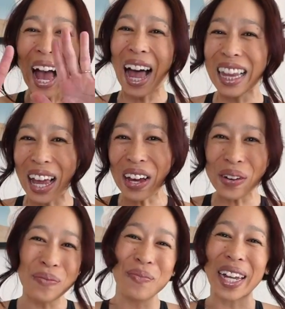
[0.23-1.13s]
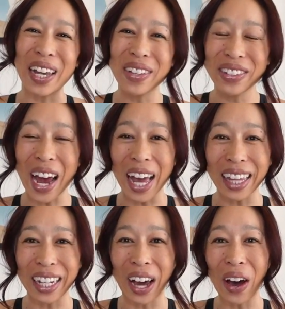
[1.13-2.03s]
Hello, my name is
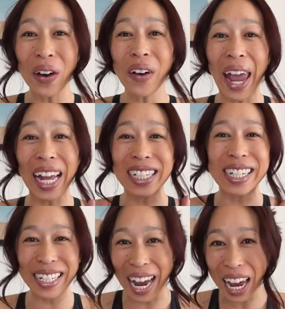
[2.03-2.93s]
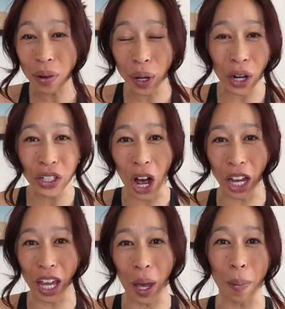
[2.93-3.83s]
Jacqueline Ho, and today we are
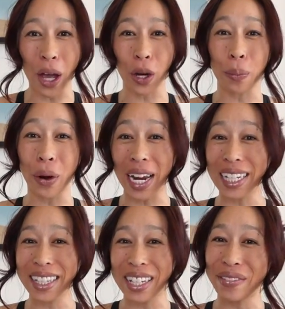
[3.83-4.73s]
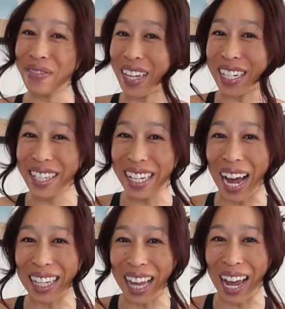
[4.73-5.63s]
talking about your pregnancy fitness
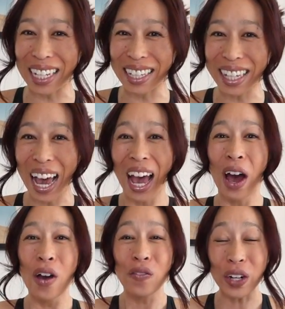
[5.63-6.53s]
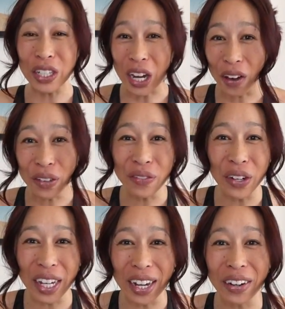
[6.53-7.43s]
guidelines. First off, if you're
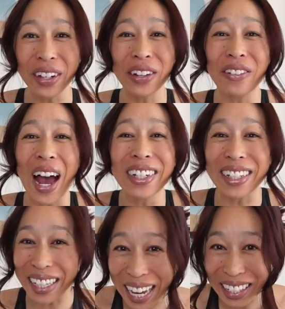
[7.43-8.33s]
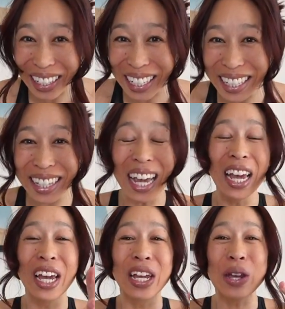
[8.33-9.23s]
here, congratulations,
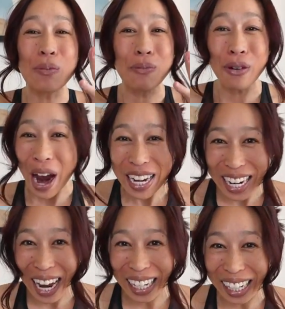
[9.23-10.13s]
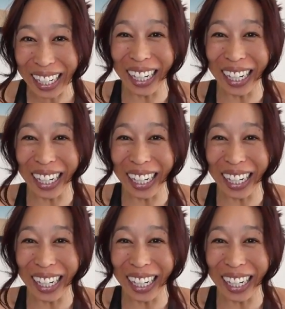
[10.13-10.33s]
you're pregnant